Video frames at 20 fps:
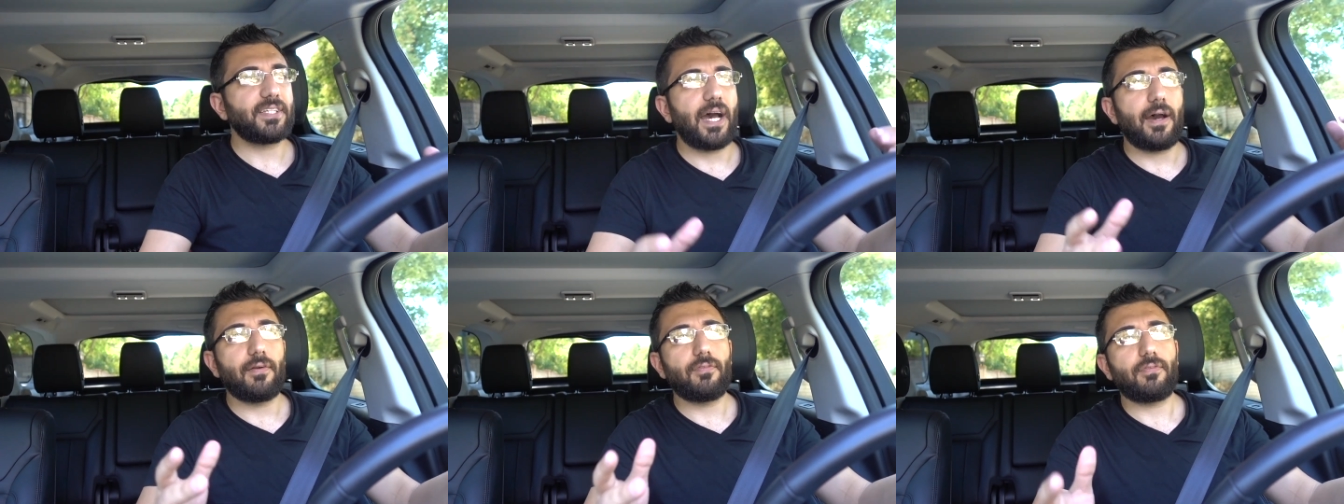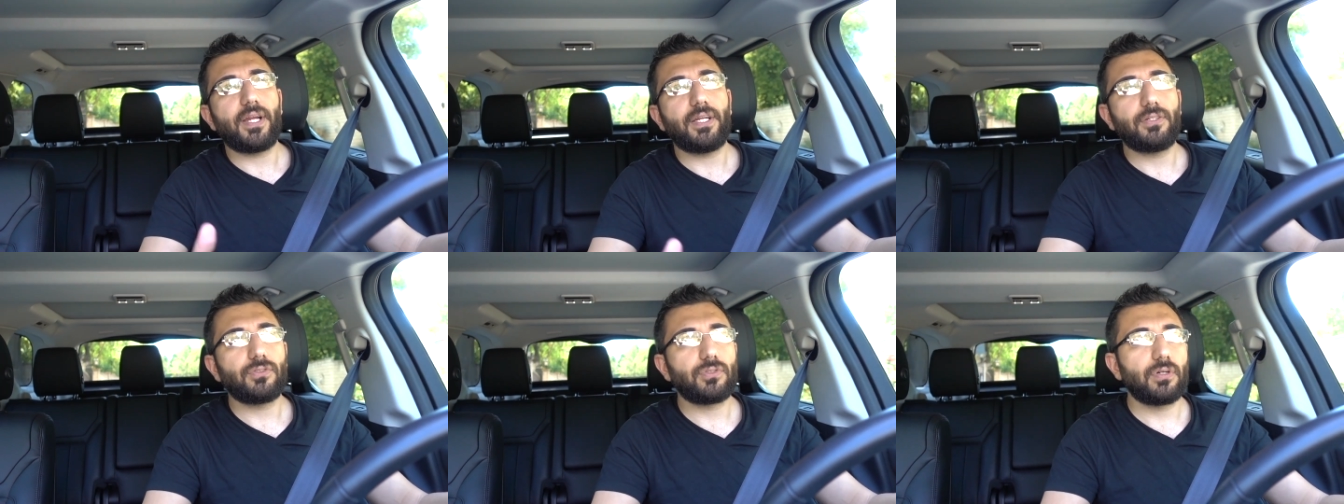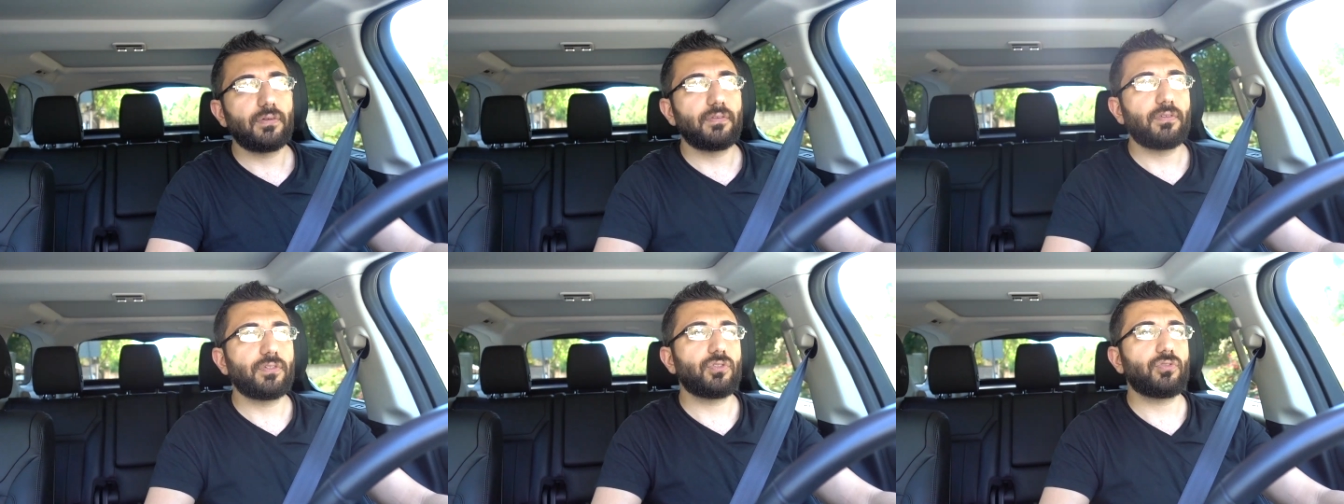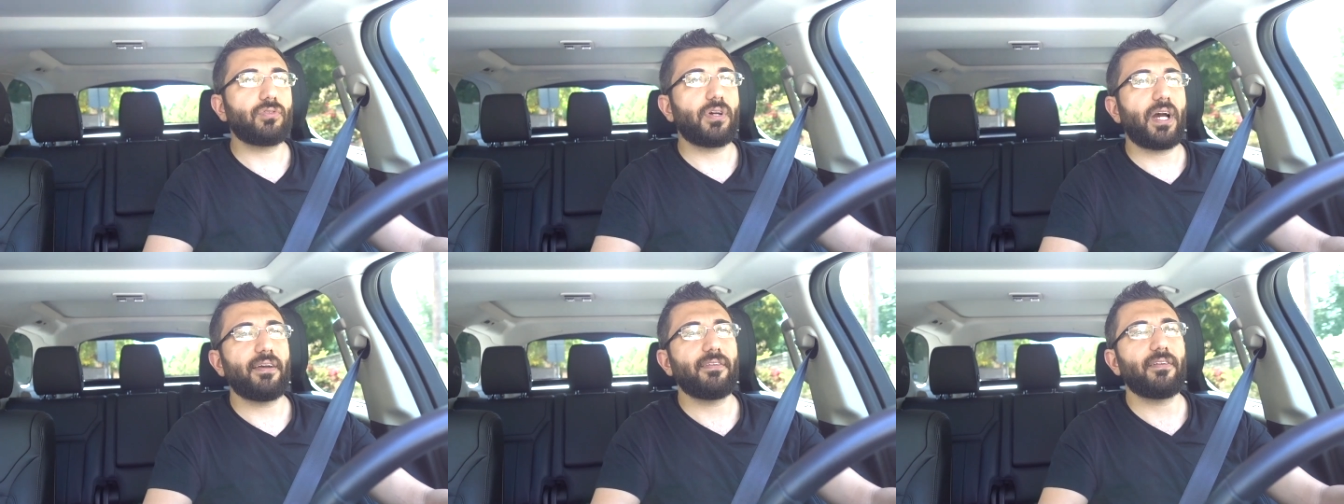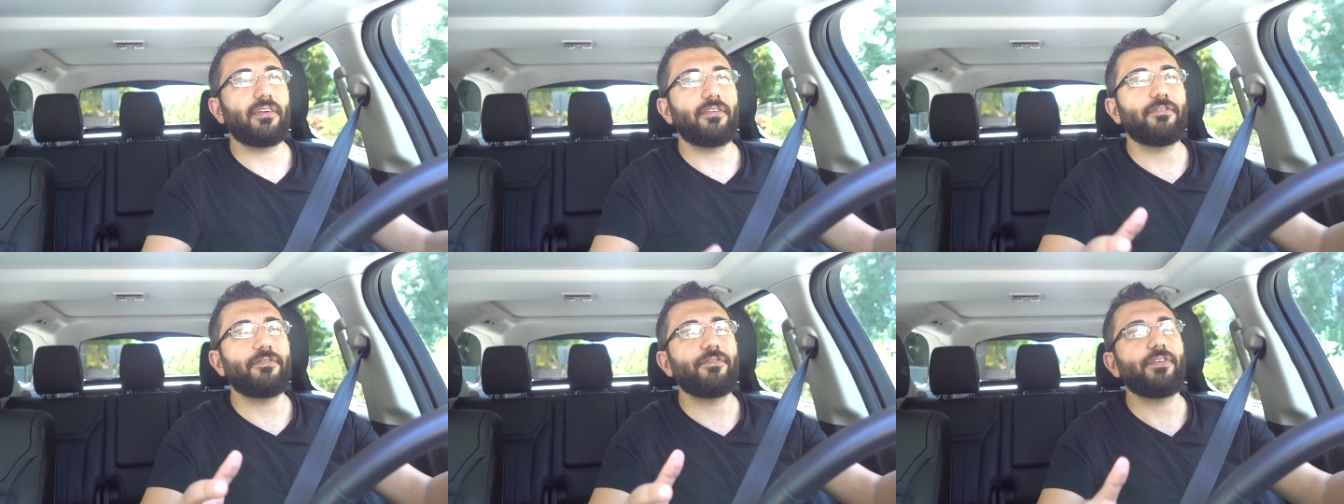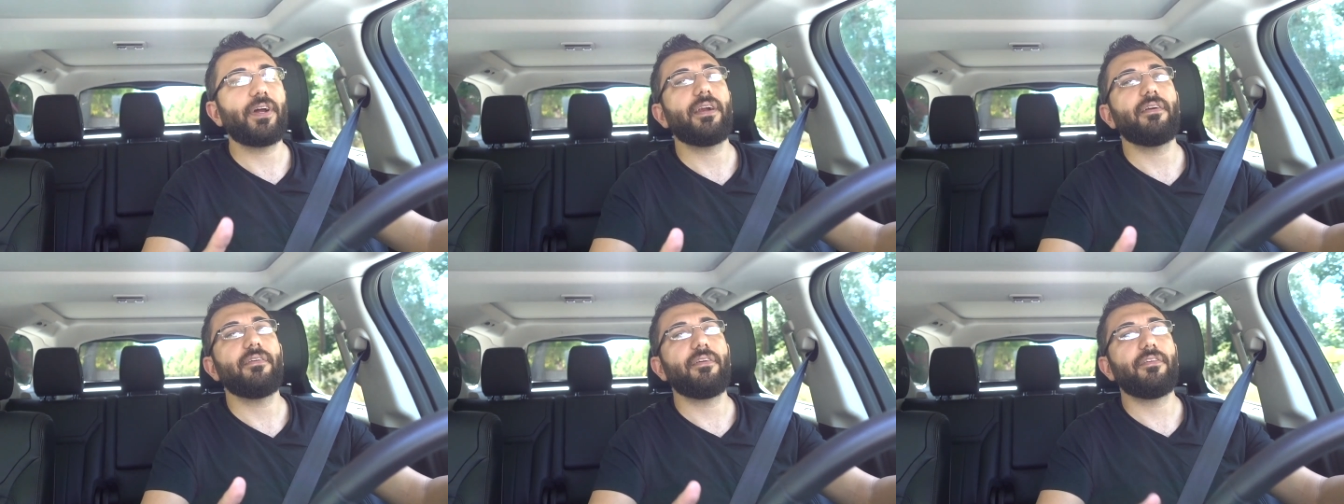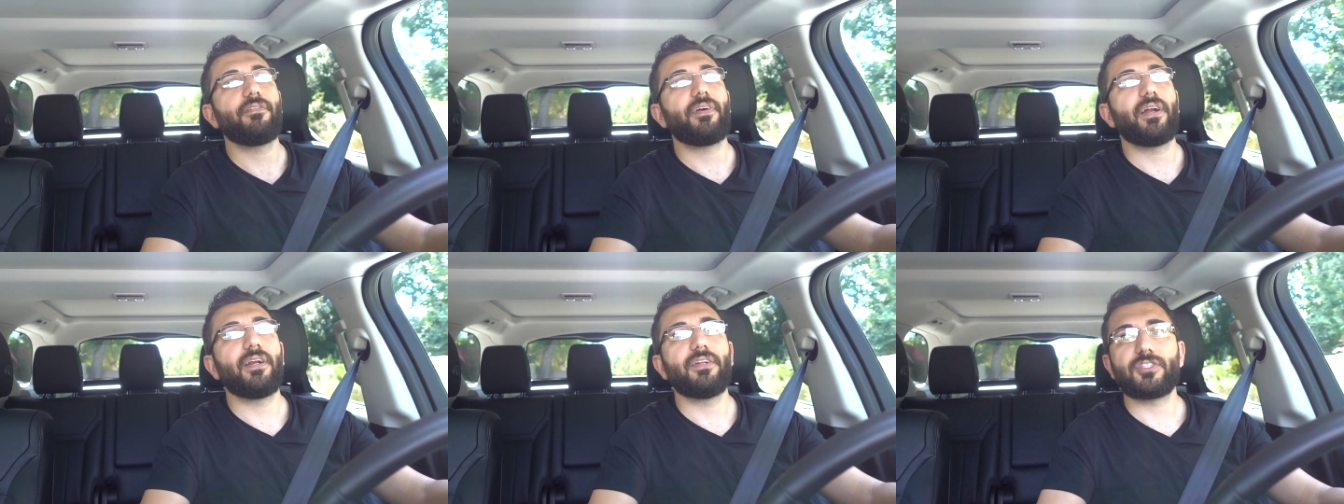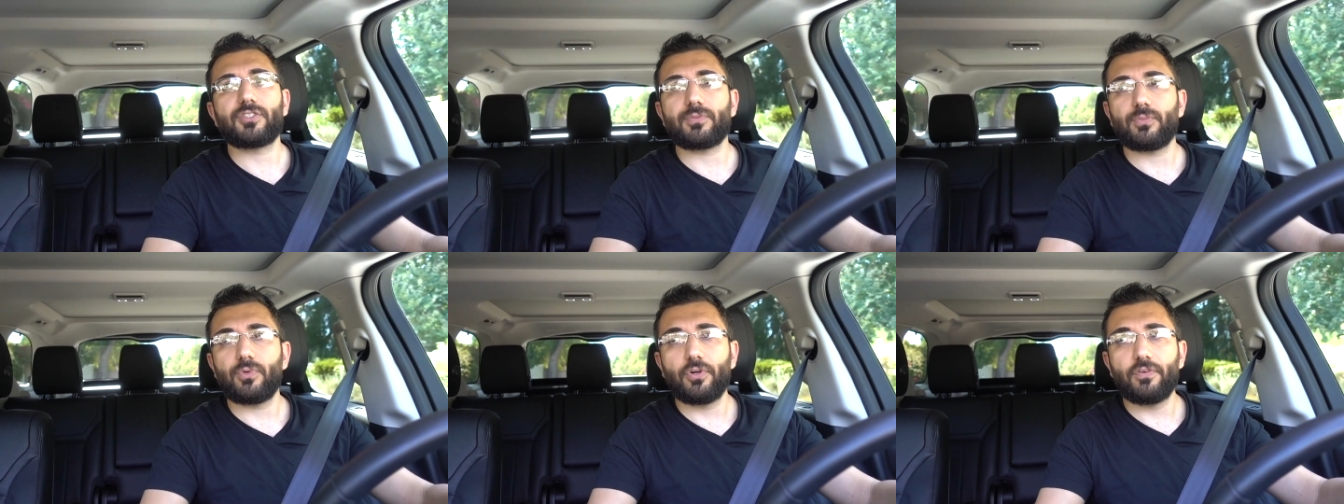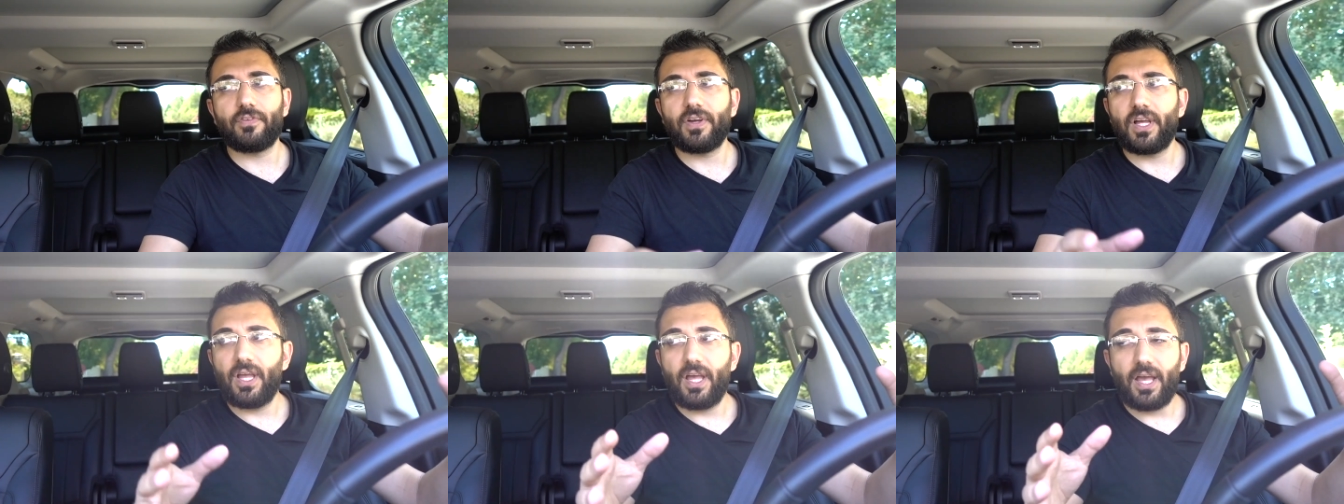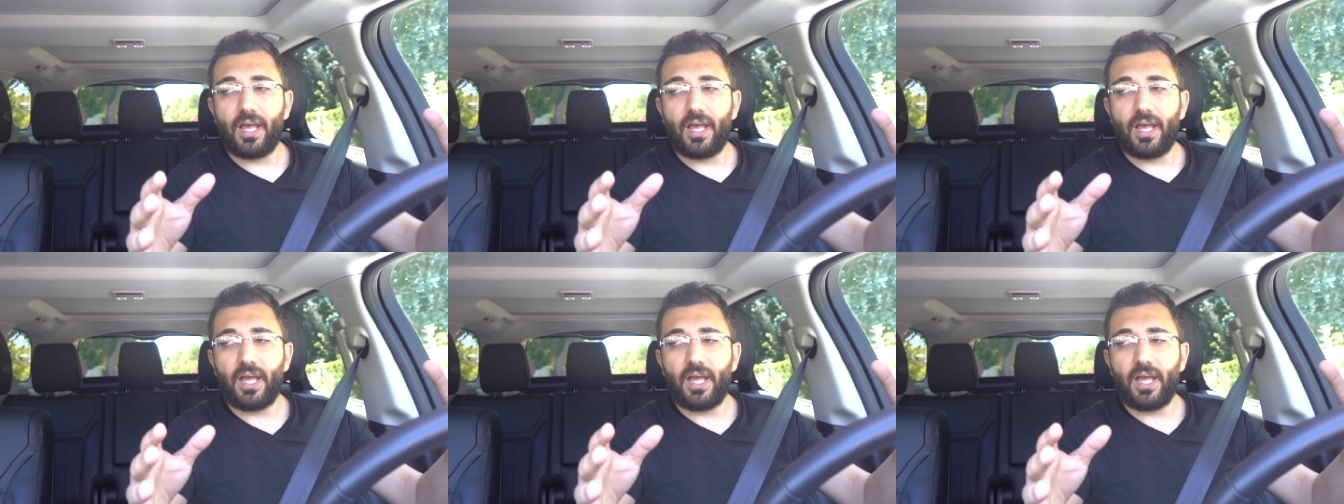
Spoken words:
how Range Rovers drive. They're very, very smooth,